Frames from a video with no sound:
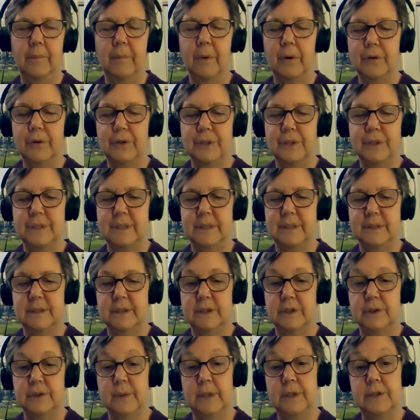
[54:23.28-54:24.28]
emergency
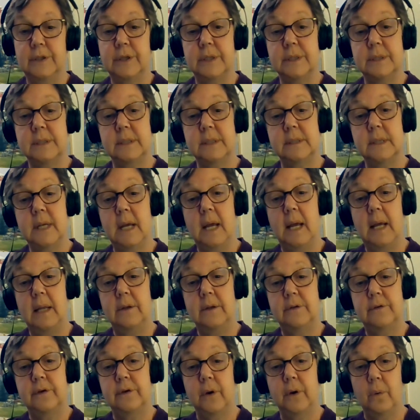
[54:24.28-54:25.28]
situations.
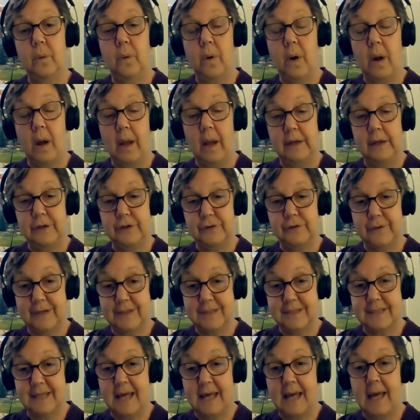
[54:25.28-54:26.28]
And so I
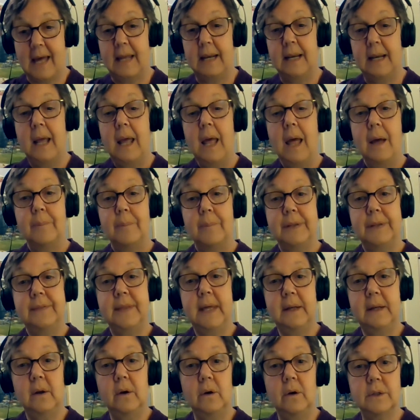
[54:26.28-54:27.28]
address that. But
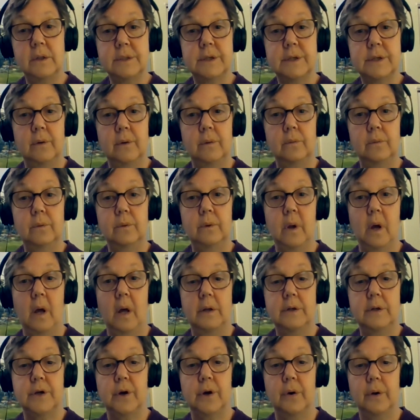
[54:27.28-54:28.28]
then also
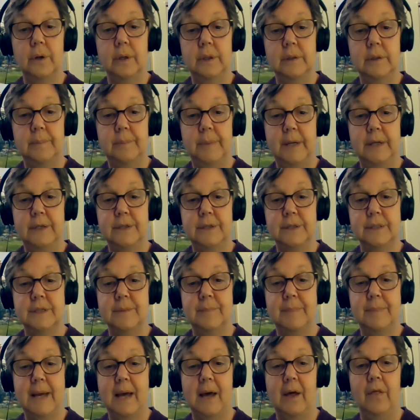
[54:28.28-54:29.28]
talking to patients
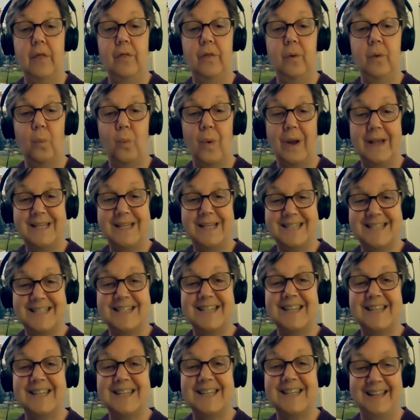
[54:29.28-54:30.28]
about the
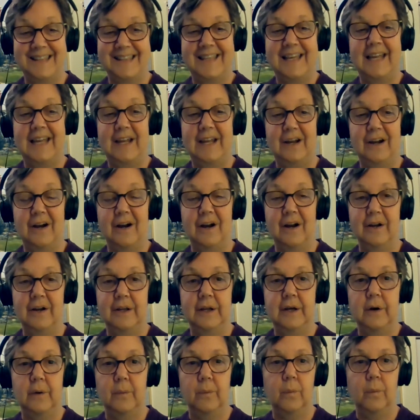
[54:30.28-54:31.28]
waste that they,
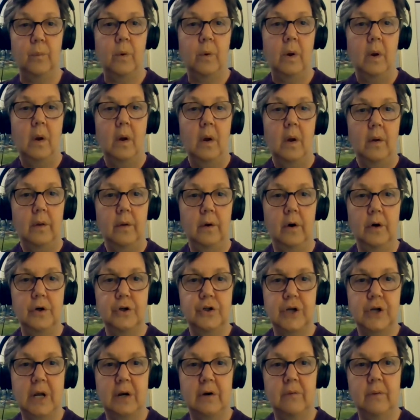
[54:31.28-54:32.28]
are
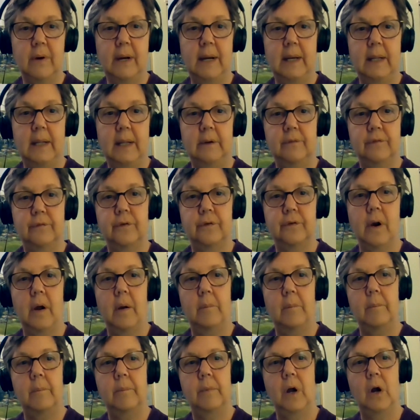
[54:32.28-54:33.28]
generating
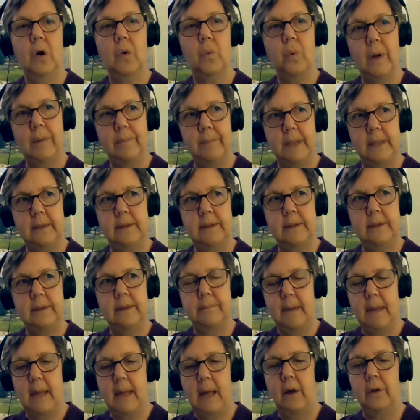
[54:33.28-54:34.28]
from equipment,
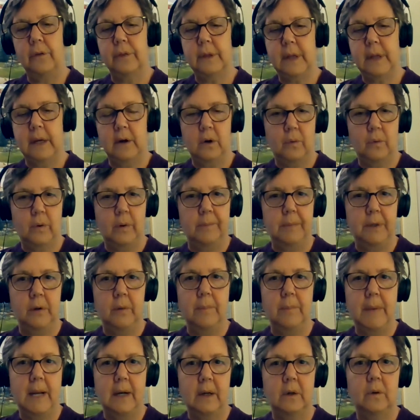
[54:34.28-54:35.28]
healthcare equipment
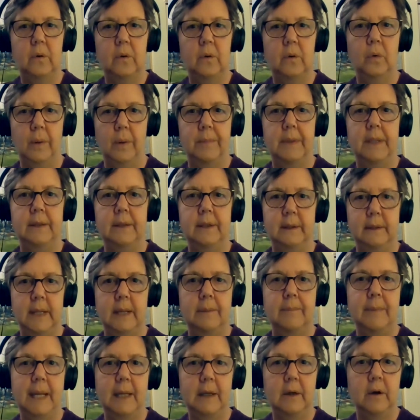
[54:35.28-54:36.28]
or medical equipment that
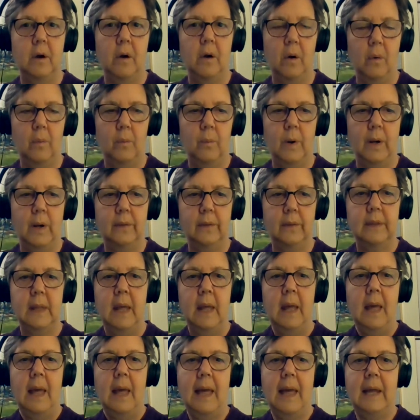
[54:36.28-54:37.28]
they make a home with,
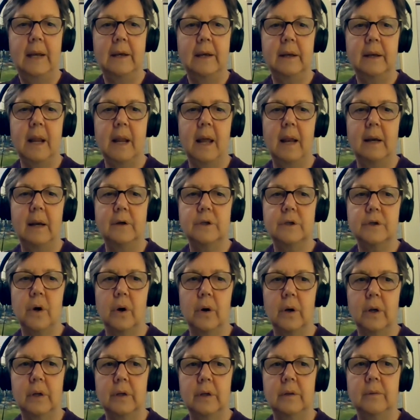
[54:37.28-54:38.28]
and
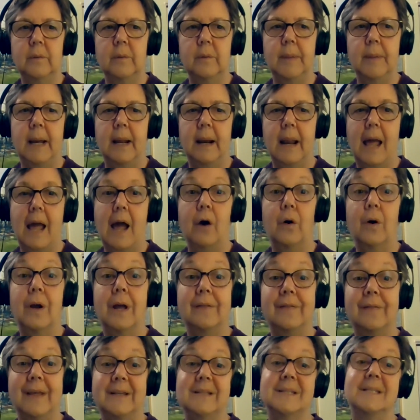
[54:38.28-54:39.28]
talking to them about how
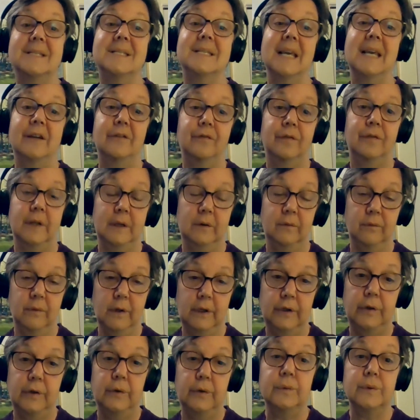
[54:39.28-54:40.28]
can they safely
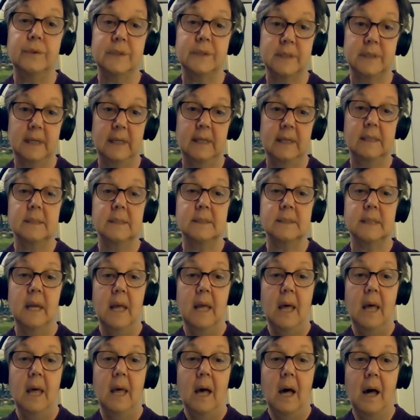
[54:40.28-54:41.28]
reuse
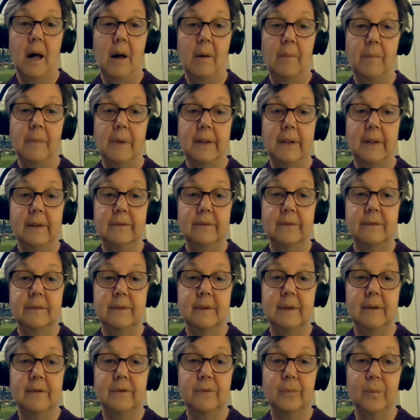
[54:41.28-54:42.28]

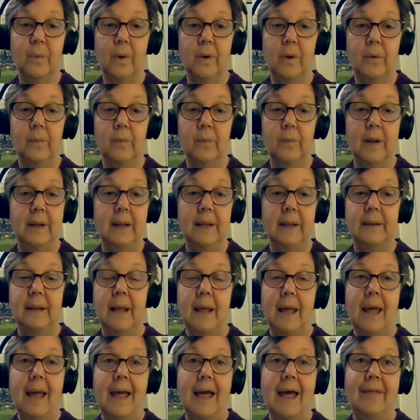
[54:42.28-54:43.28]
things is one way.
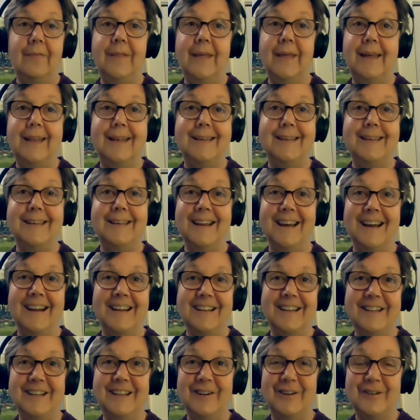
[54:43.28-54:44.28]
And then,
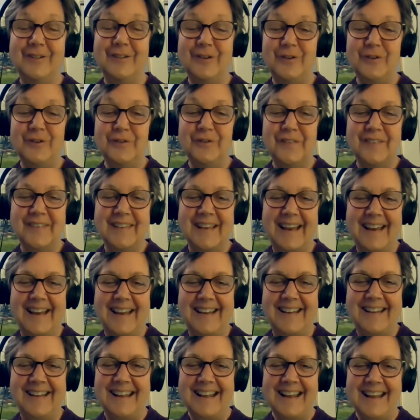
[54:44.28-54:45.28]
you've
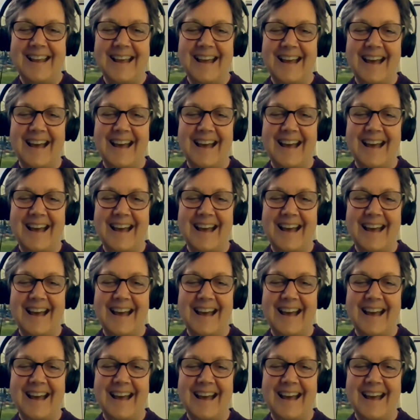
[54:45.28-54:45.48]
said